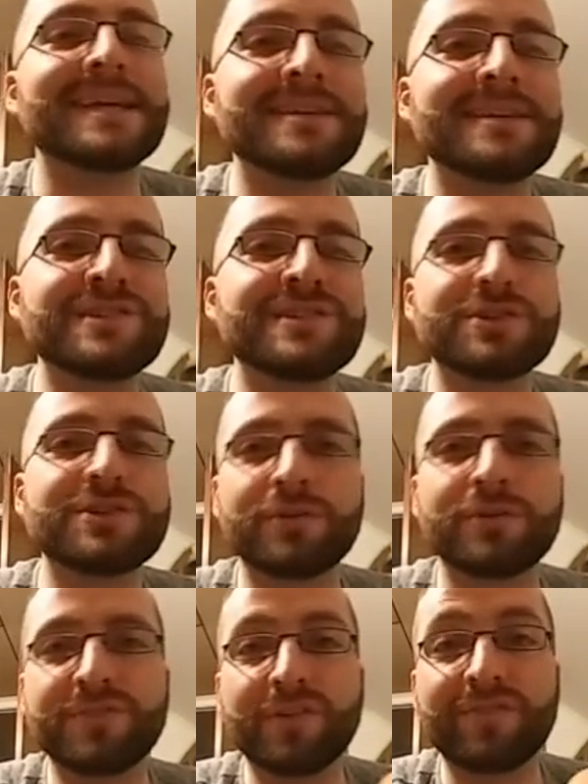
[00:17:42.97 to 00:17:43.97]
is in
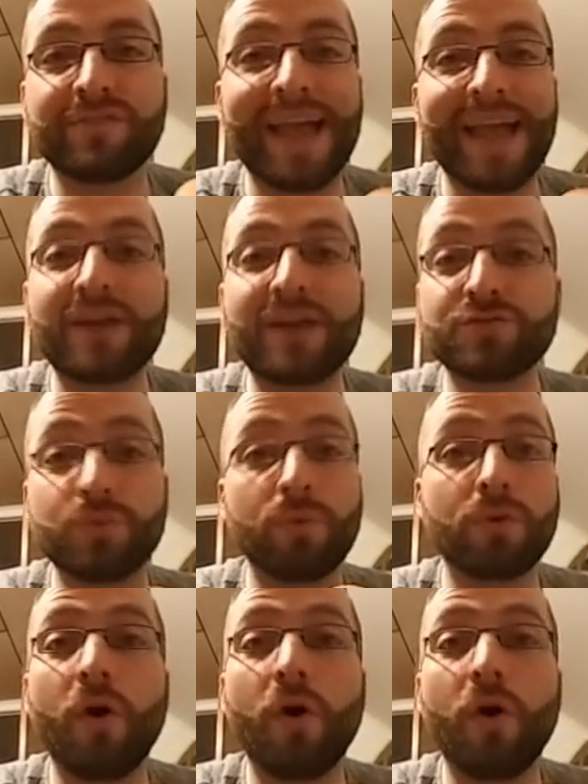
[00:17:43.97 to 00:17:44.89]
terms of the actual